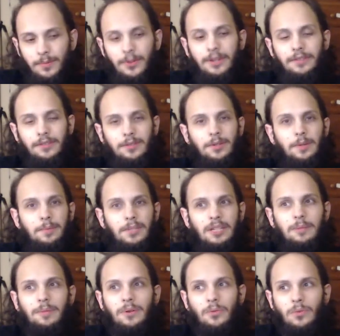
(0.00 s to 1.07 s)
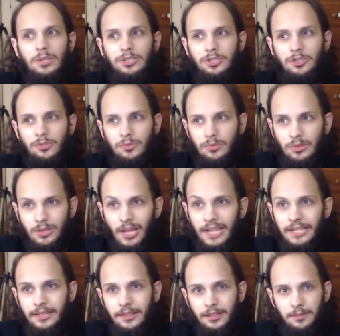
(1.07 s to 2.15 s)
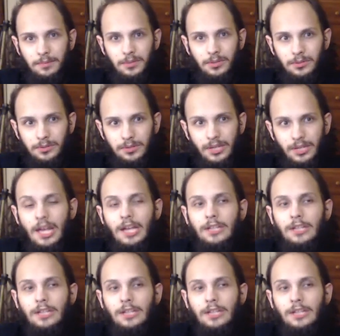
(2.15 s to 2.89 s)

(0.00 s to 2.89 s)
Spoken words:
point of the Crypt Keeper was to lighten the mood,